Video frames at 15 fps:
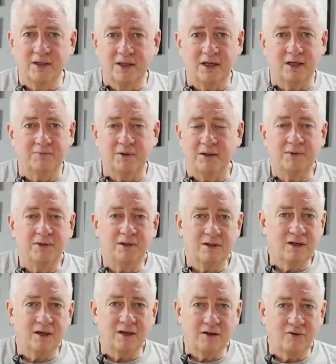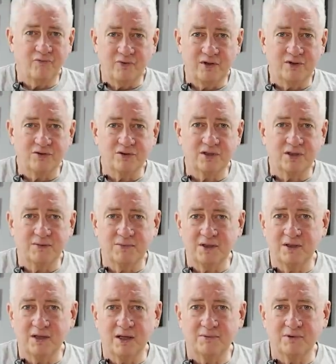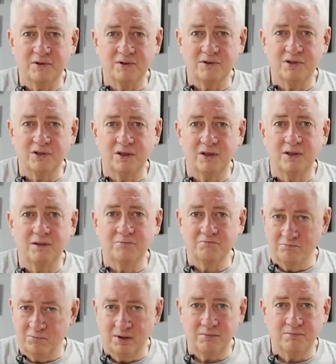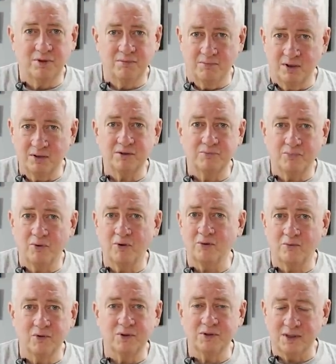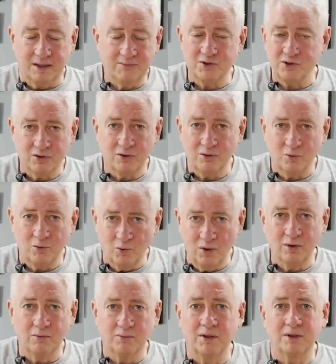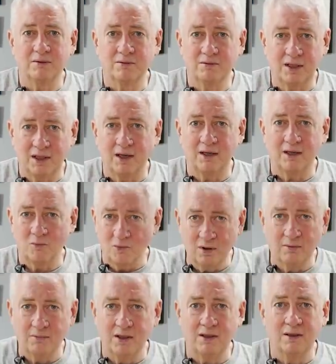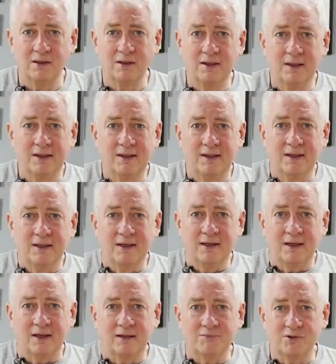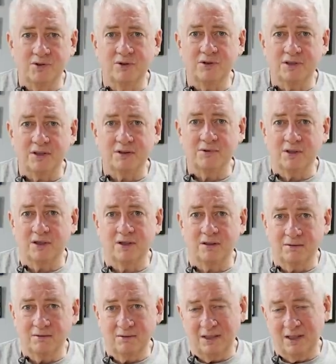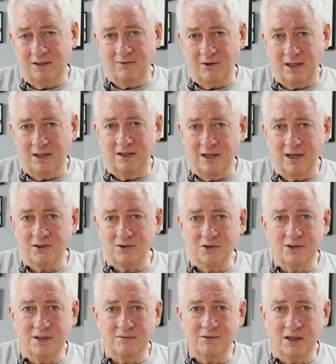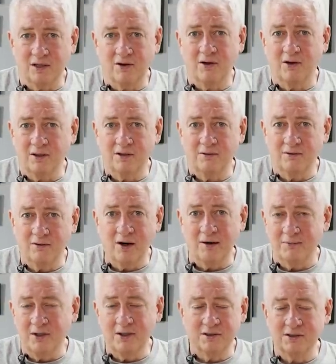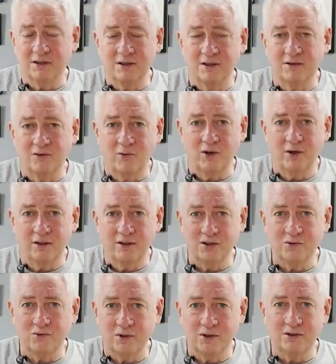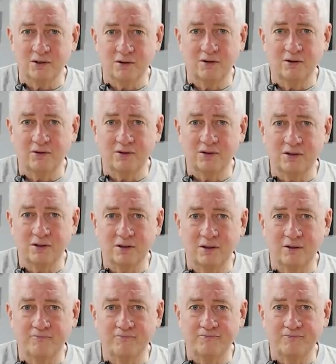and it may be that not all features can be adapted to GA, but the most important ones I'm sure will be, can and will be. And I'm sure it seems like, and it actually seems like Garmin is leading the way in this one, so kudos to them.